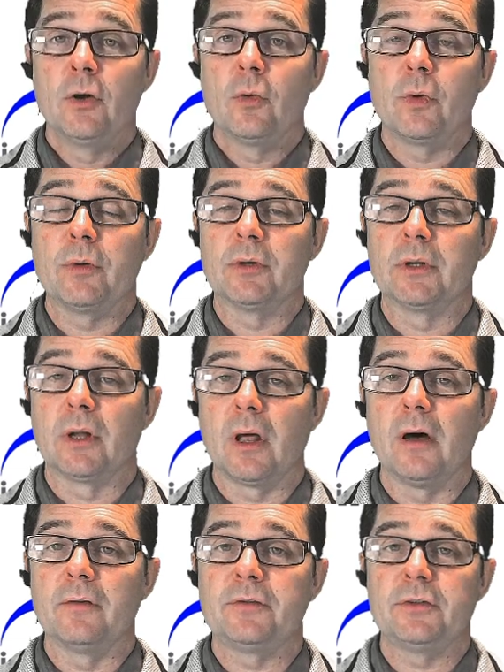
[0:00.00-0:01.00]
we would
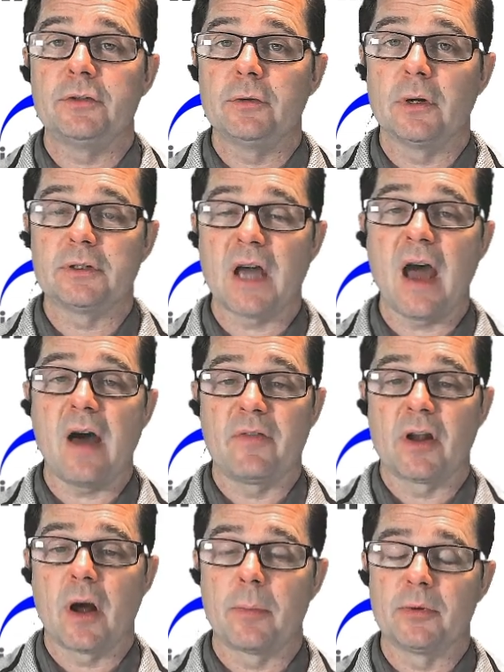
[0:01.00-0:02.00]
love to have
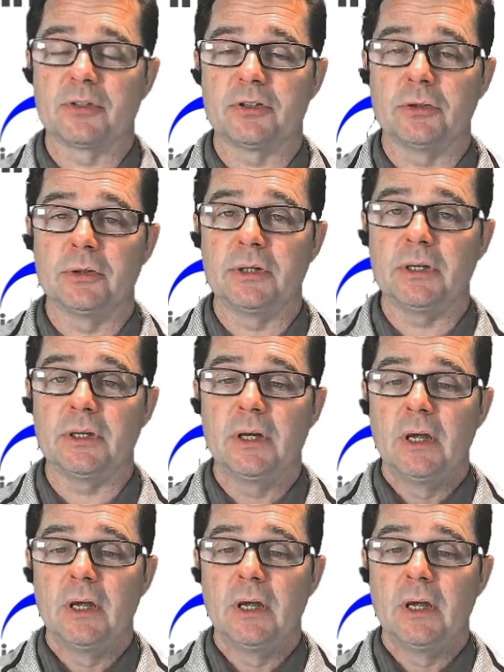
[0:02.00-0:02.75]
that opportunity.